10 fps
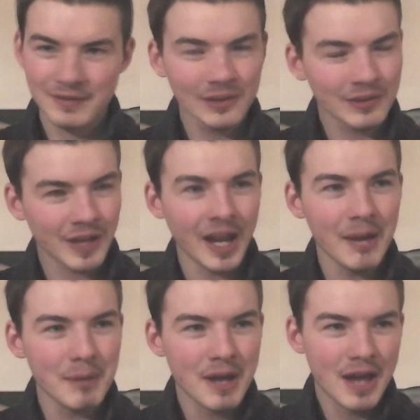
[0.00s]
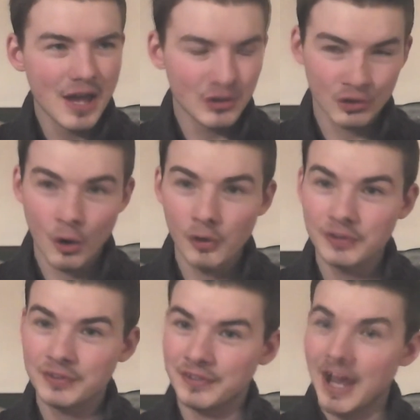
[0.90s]
This game is
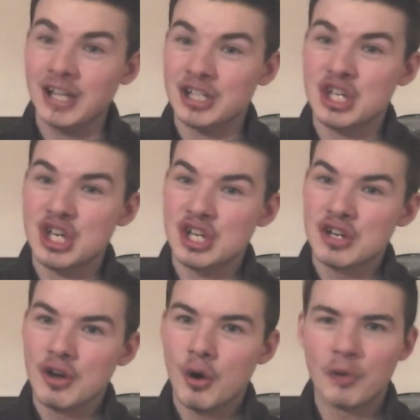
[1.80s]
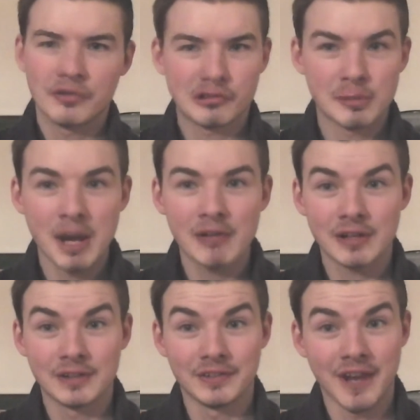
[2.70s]
called Touch or if you're
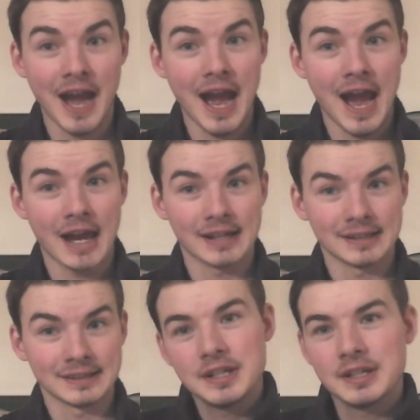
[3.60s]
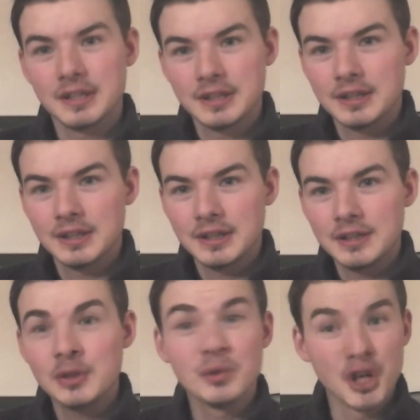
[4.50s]
American, tag.
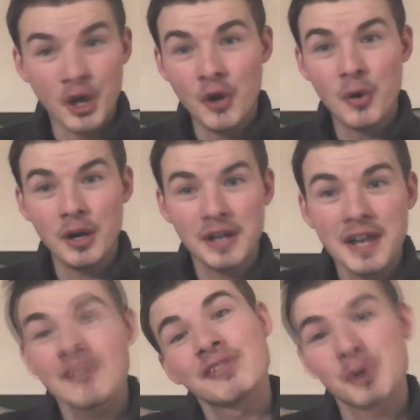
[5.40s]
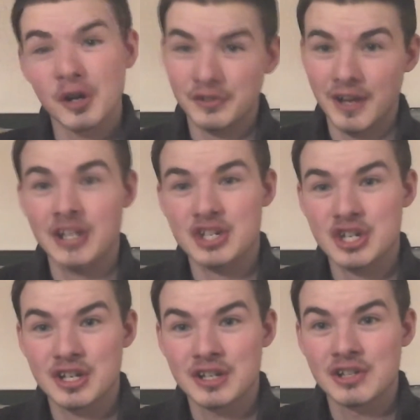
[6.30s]
You know, if you got
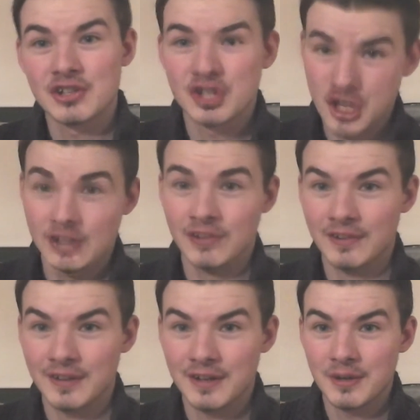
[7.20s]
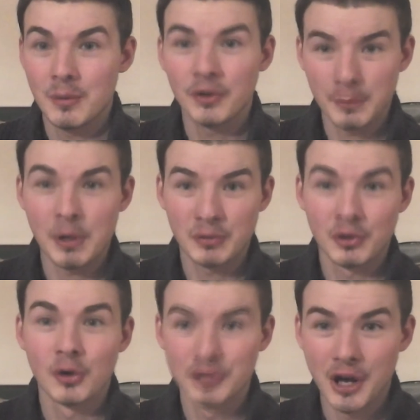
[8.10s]
touched, shit was about
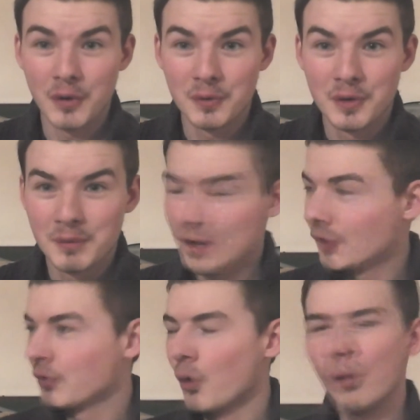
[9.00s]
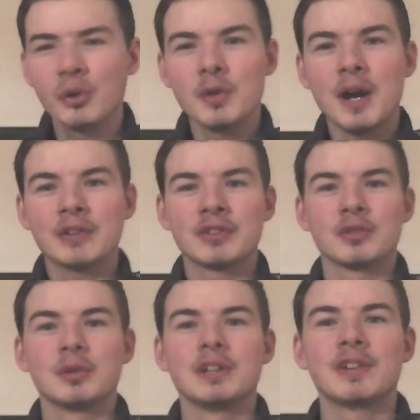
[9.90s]
to go down because all you had to
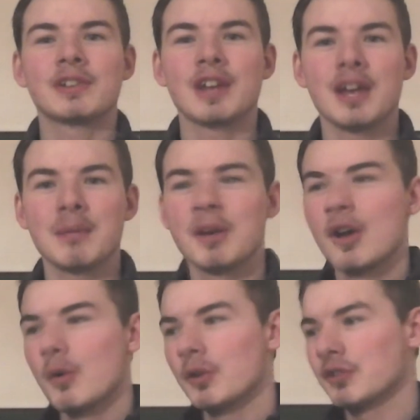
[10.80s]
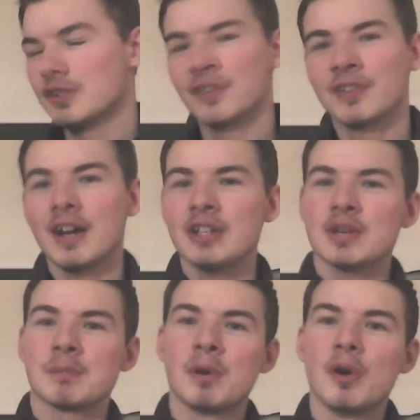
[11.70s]
do in this game was to just
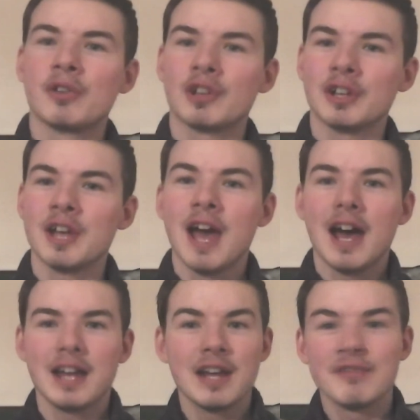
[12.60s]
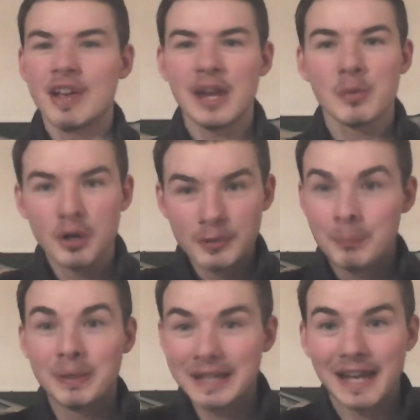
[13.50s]
touch a person and then they
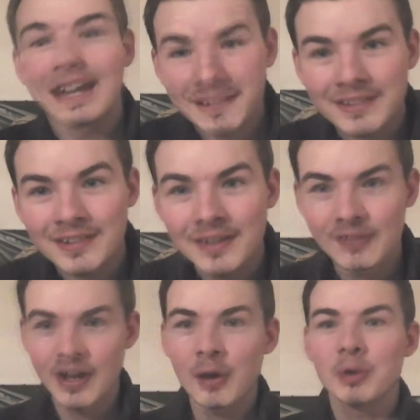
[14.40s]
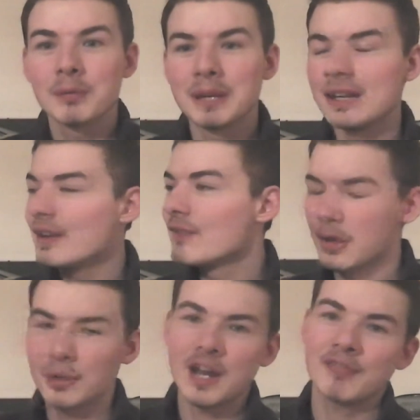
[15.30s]
would be it. That would mean
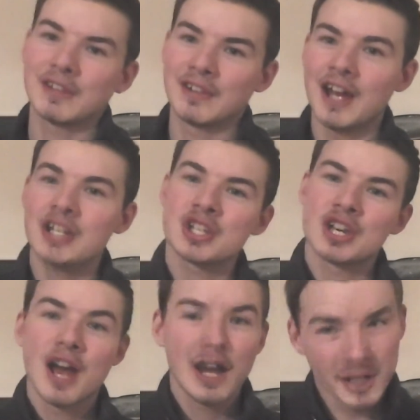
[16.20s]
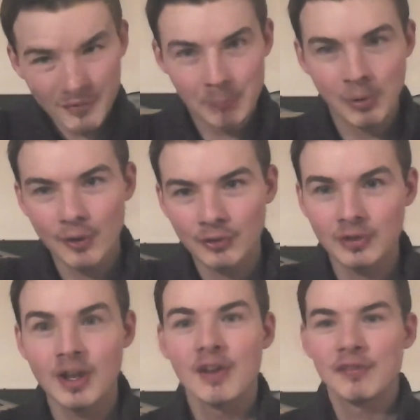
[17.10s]
they would have to touch another
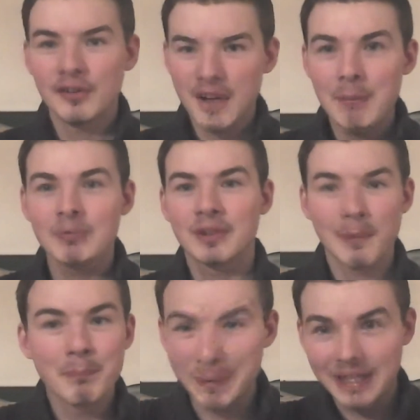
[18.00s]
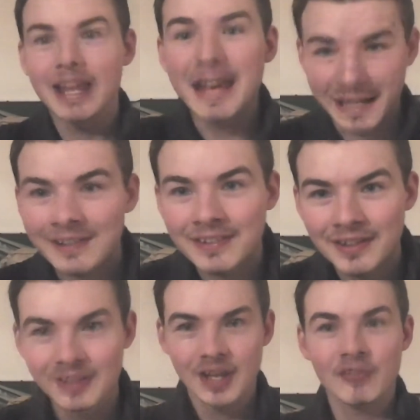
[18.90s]
person for them to be
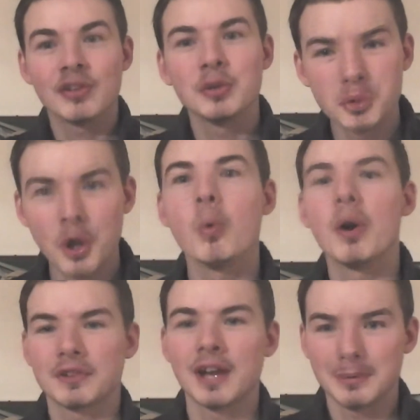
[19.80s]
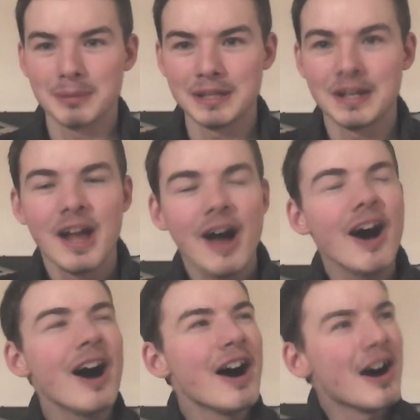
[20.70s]
it, if you know what I mean.
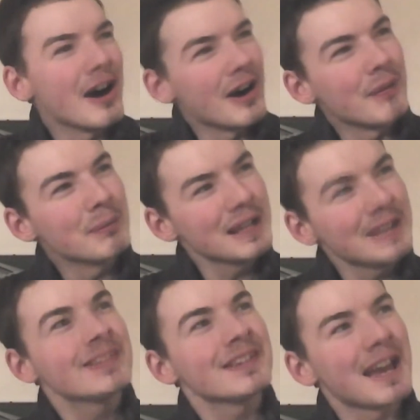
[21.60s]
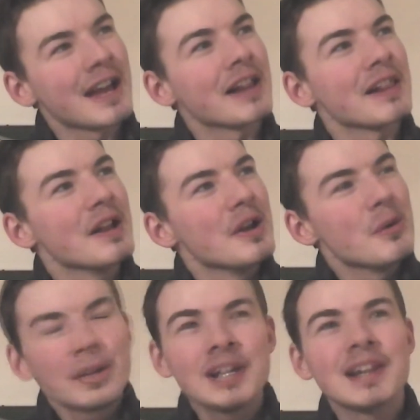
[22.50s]
Ah, oh, bloody hell,
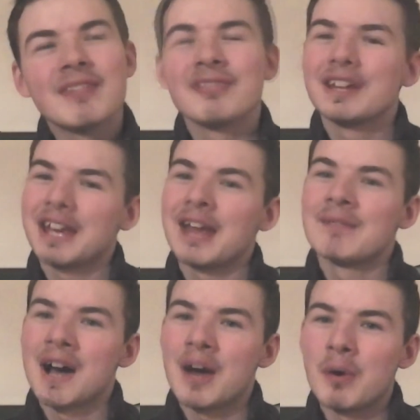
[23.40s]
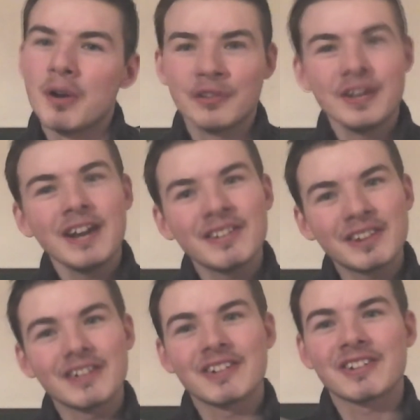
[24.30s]
what a lovely game that was.
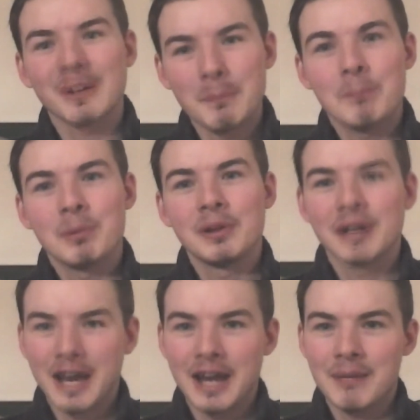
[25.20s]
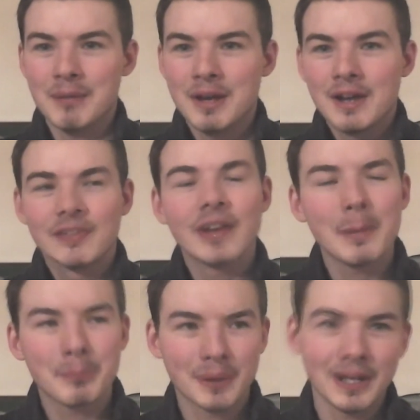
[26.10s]
Nice and simple game
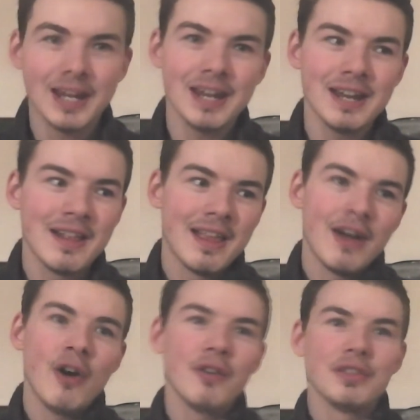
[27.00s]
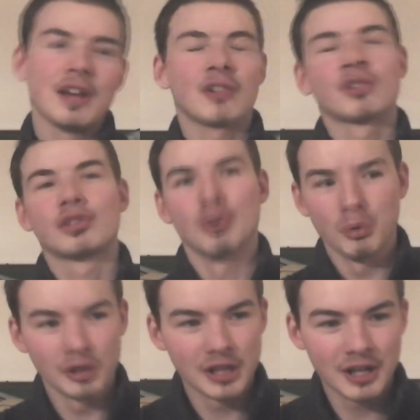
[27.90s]
to play on the
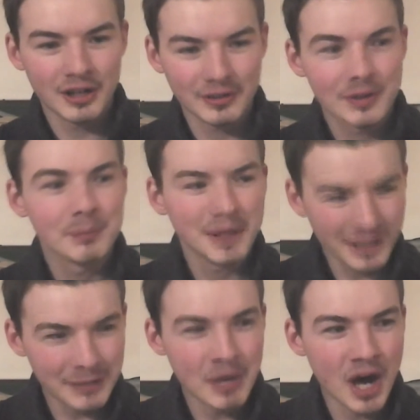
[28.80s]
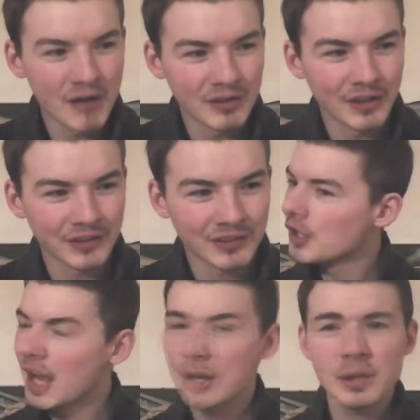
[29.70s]
schoolyard. Bloody
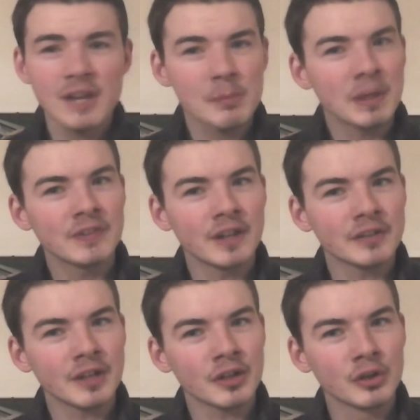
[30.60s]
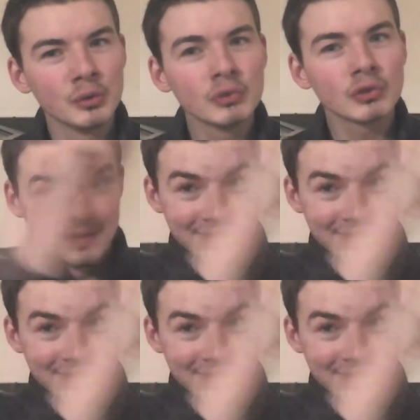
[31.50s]
marvellous. Anyone ever play Duck Duck Goose?